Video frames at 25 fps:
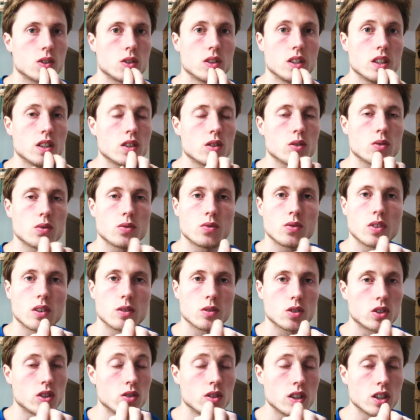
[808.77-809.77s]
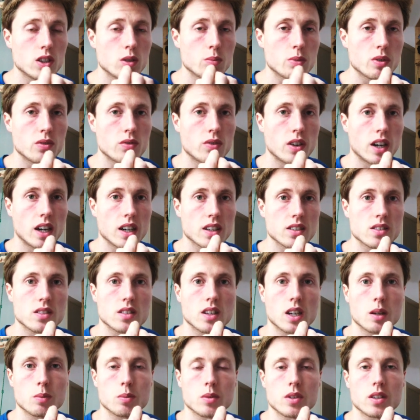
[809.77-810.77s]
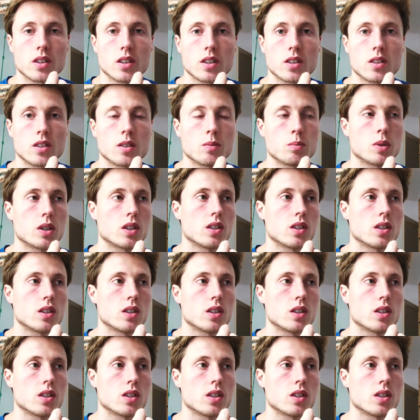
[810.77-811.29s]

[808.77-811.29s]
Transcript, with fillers: you need to you need to be fast up there,